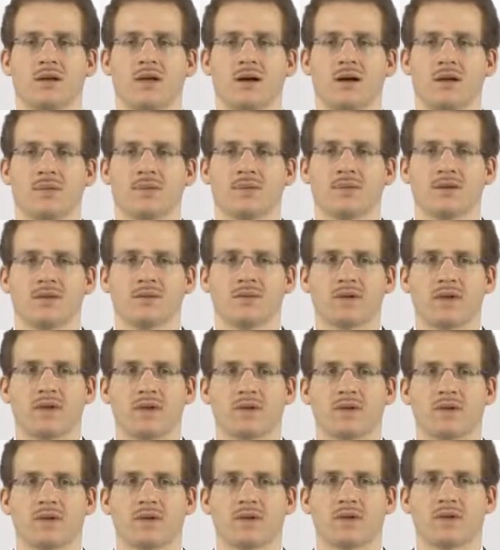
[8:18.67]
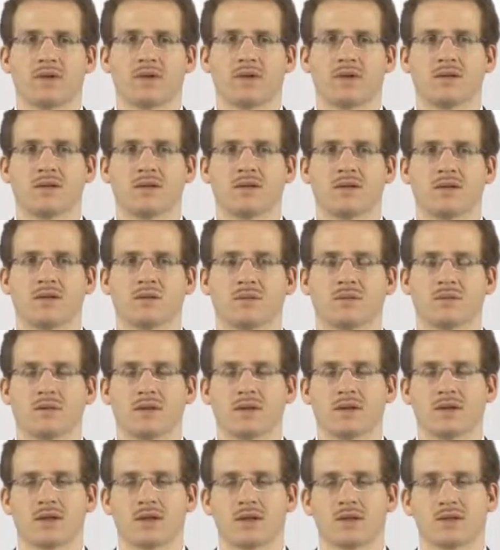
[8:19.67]
available in
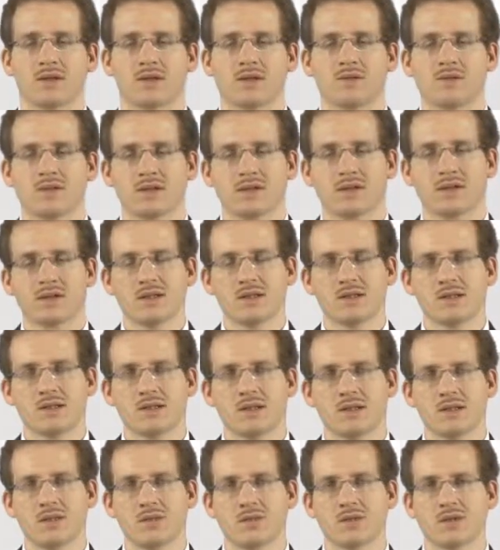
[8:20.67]
different activities,